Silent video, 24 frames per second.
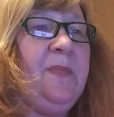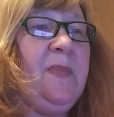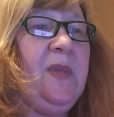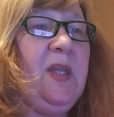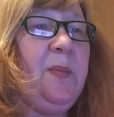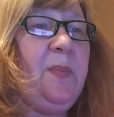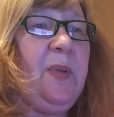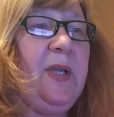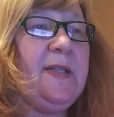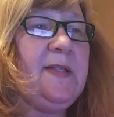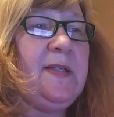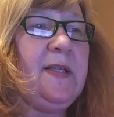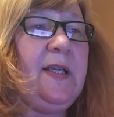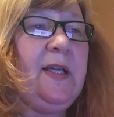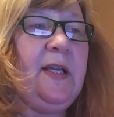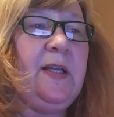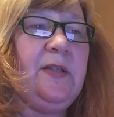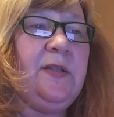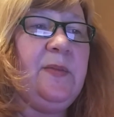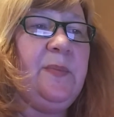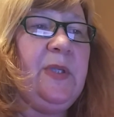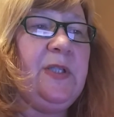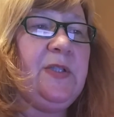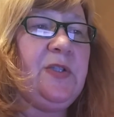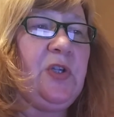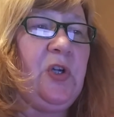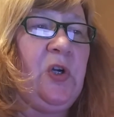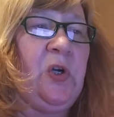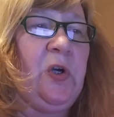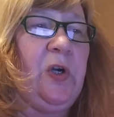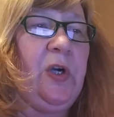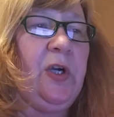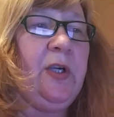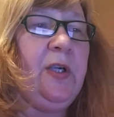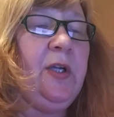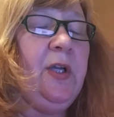The basic elements
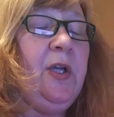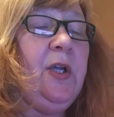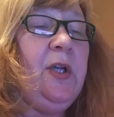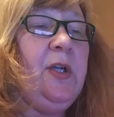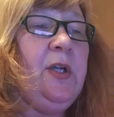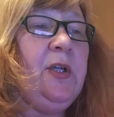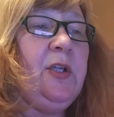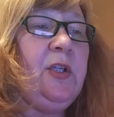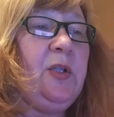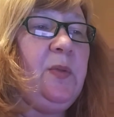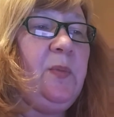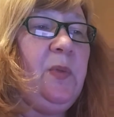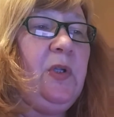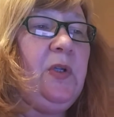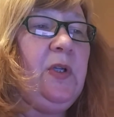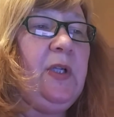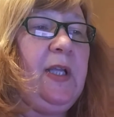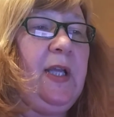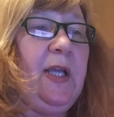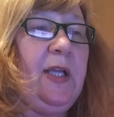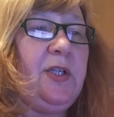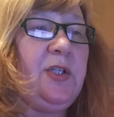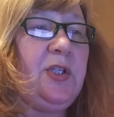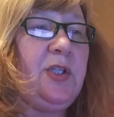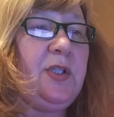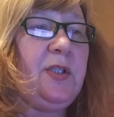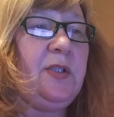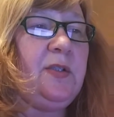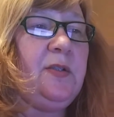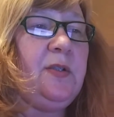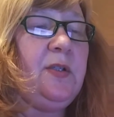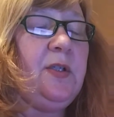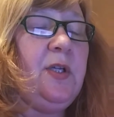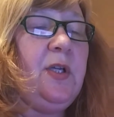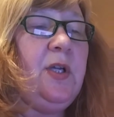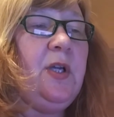are
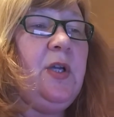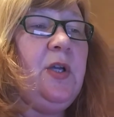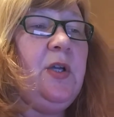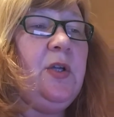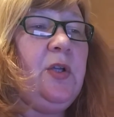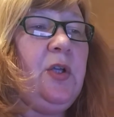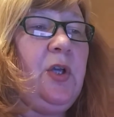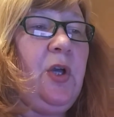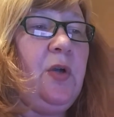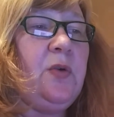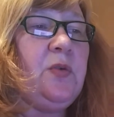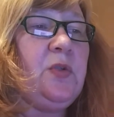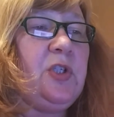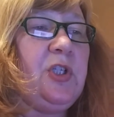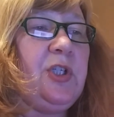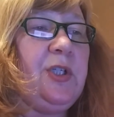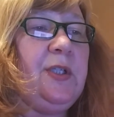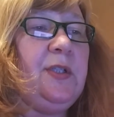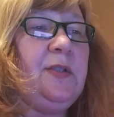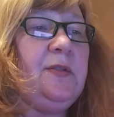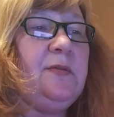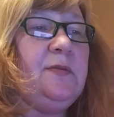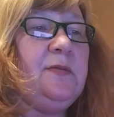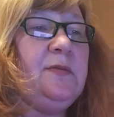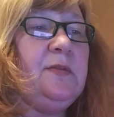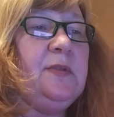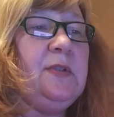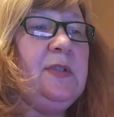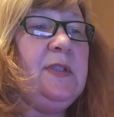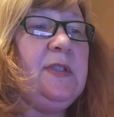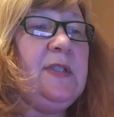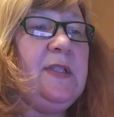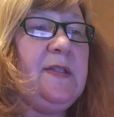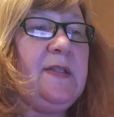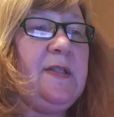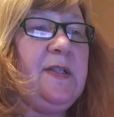communication, coaching,
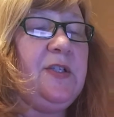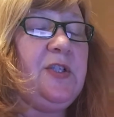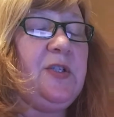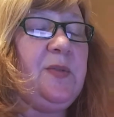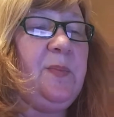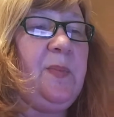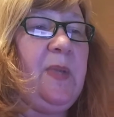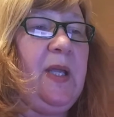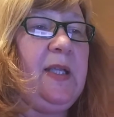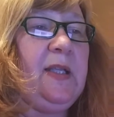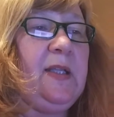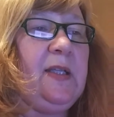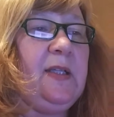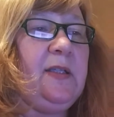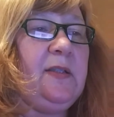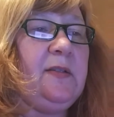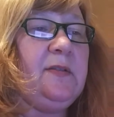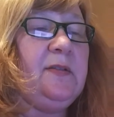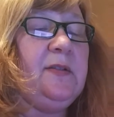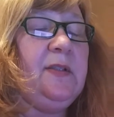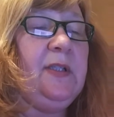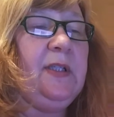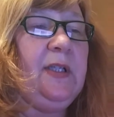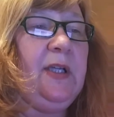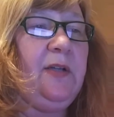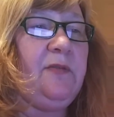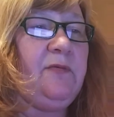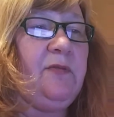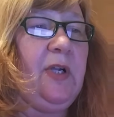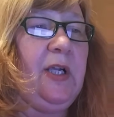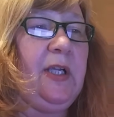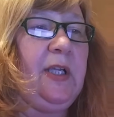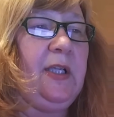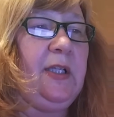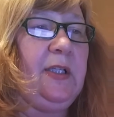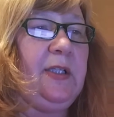decision-making, and
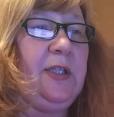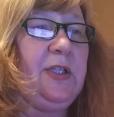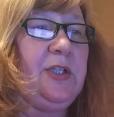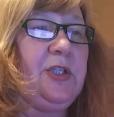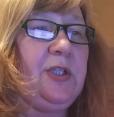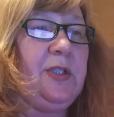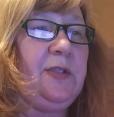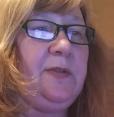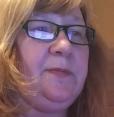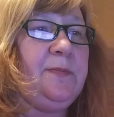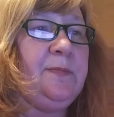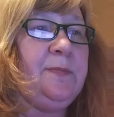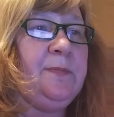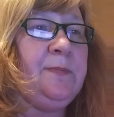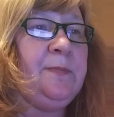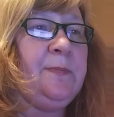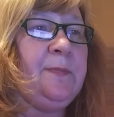recognition.